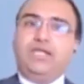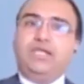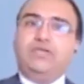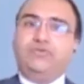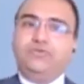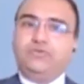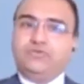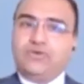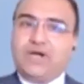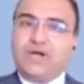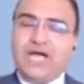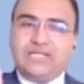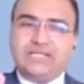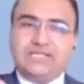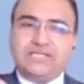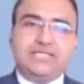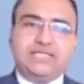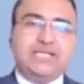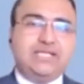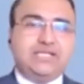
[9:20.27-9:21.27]
If you are
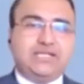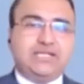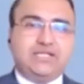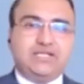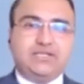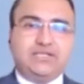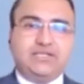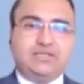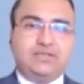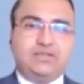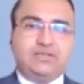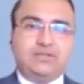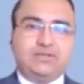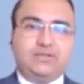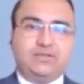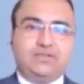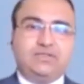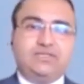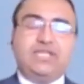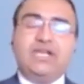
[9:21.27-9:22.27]
a gigger,
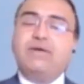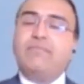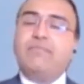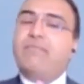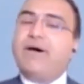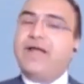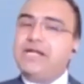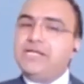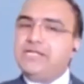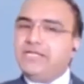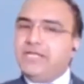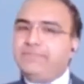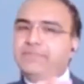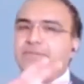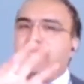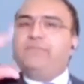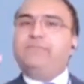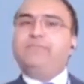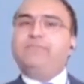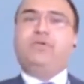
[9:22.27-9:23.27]
there are
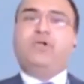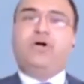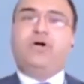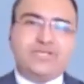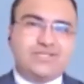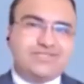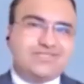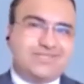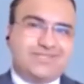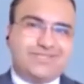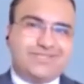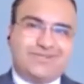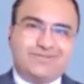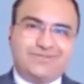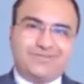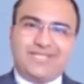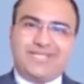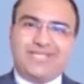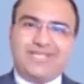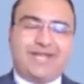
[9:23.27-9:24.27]
multiple employers that you're
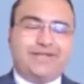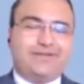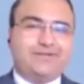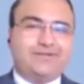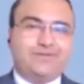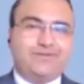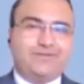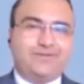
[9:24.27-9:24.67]
looking at.